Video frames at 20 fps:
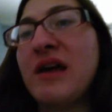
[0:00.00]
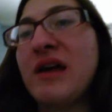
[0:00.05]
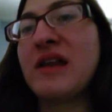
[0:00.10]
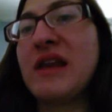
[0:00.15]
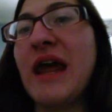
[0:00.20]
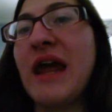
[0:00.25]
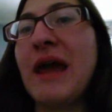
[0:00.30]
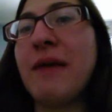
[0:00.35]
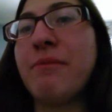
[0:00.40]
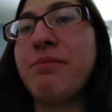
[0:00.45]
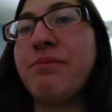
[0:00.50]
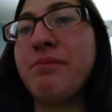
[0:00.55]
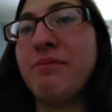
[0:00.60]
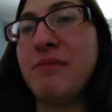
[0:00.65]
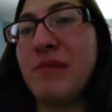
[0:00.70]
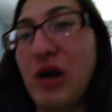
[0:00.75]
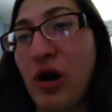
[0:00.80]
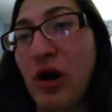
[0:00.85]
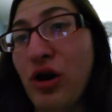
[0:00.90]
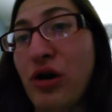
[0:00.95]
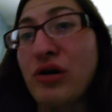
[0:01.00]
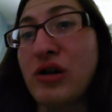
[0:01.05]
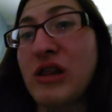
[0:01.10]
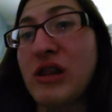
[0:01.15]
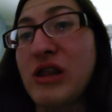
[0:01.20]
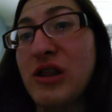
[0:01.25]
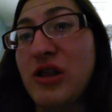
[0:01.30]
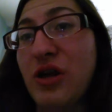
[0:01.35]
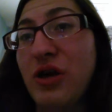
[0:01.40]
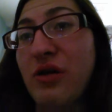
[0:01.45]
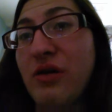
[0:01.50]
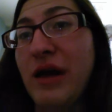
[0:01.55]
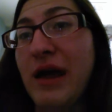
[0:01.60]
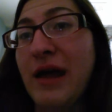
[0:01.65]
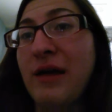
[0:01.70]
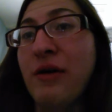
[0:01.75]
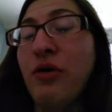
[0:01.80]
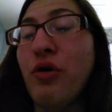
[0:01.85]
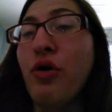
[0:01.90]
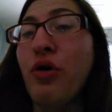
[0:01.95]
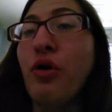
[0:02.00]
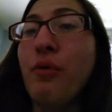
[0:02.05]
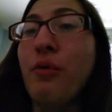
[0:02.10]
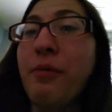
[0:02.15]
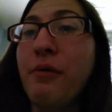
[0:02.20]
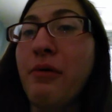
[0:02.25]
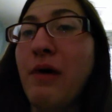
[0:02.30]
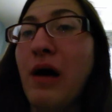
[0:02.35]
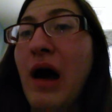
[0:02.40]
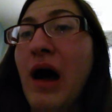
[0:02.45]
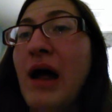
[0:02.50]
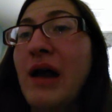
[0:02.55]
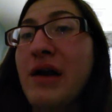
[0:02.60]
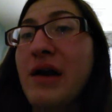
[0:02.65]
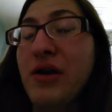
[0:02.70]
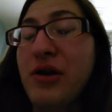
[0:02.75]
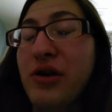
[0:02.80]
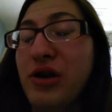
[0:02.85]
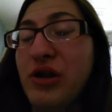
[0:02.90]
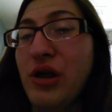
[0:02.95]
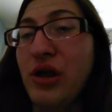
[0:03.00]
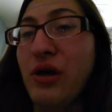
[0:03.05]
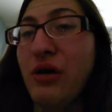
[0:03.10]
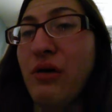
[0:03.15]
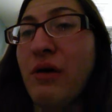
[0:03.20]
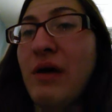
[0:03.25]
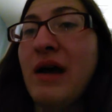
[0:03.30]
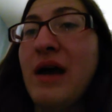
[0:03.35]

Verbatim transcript: They are students who belong to.